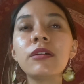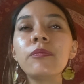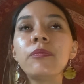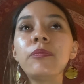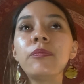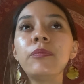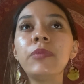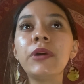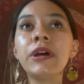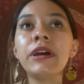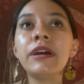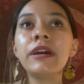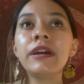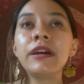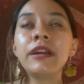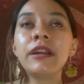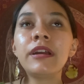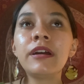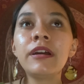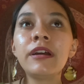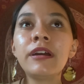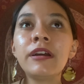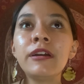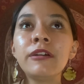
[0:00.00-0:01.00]
But,
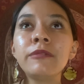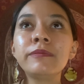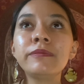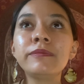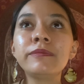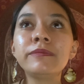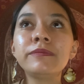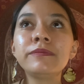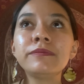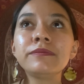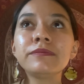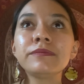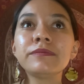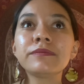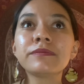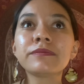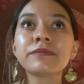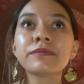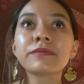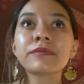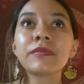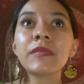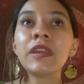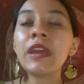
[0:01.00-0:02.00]

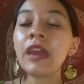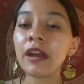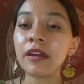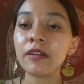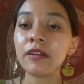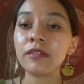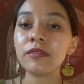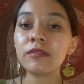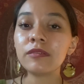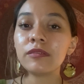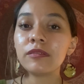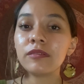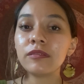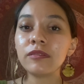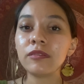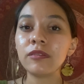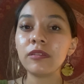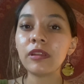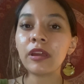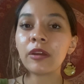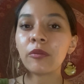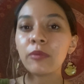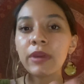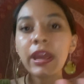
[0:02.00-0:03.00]
yeah,
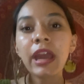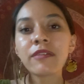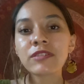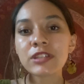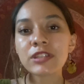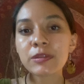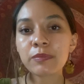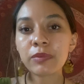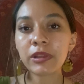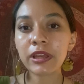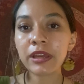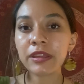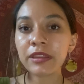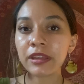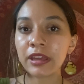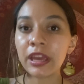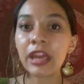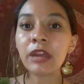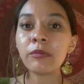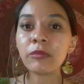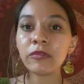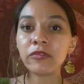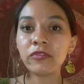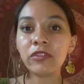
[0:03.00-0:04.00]
like, we have to play the
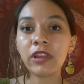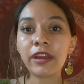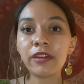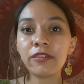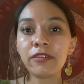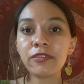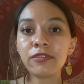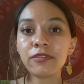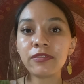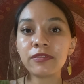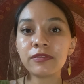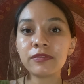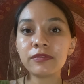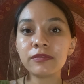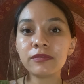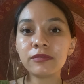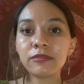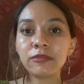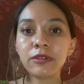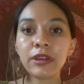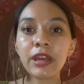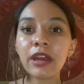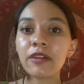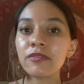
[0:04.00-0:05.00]
game of life.
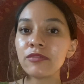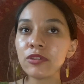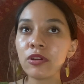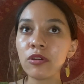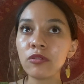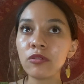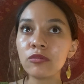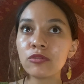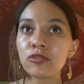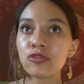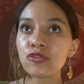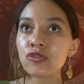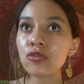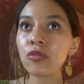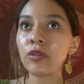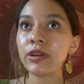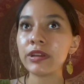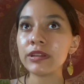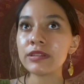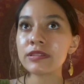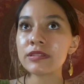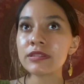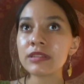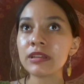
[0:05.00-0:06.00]
We have no
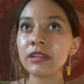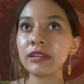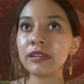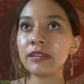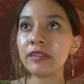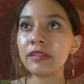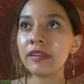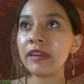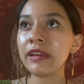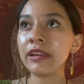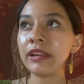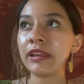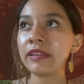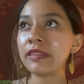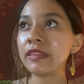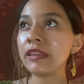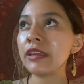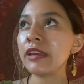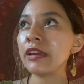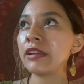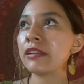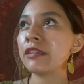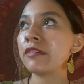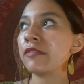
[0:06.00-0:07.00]
choice. And then at the
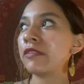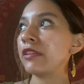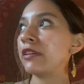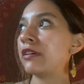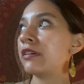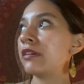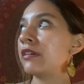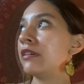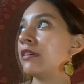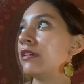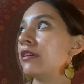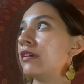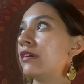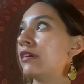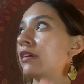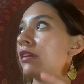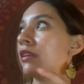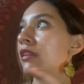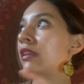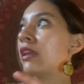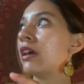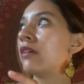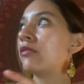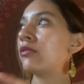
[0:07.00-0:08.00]
end of the
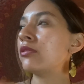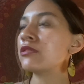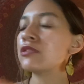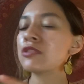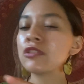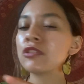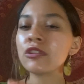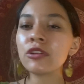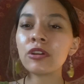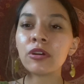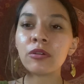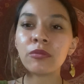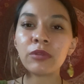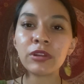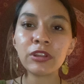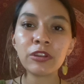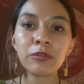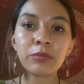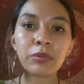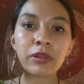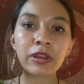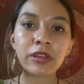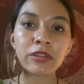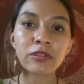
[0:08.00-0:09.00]
levels, you know, when you
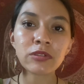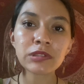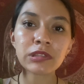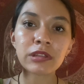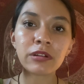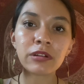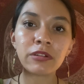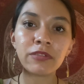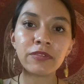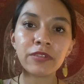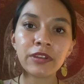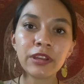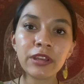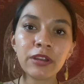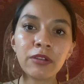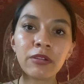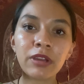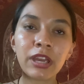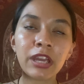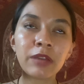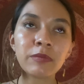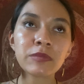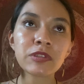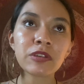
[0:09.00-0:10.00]
play those little video
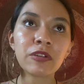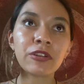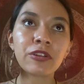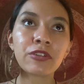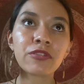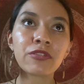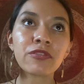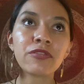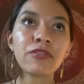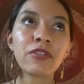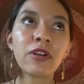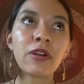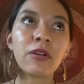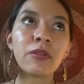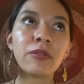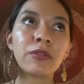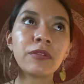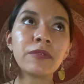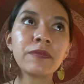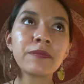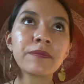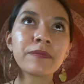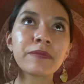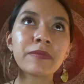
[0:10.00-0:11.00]
games on your phone,
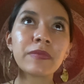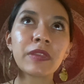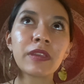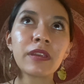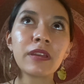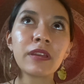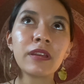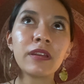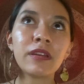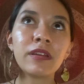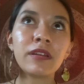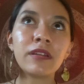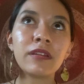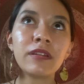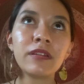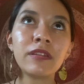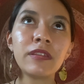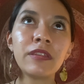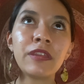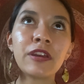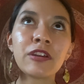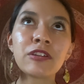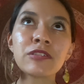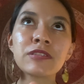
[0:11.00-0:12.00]

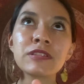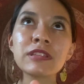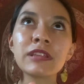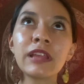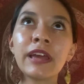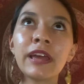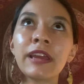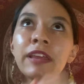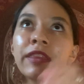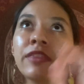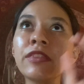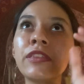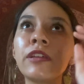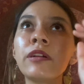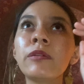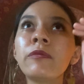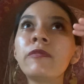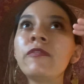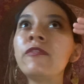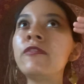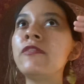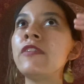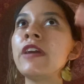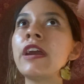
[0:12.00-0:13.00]
there's like the
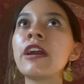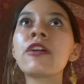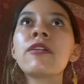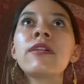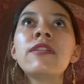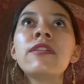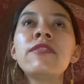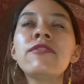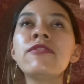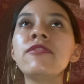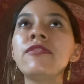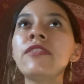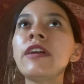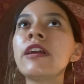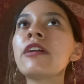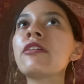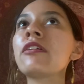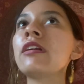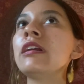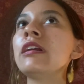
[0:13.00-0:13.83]
very, very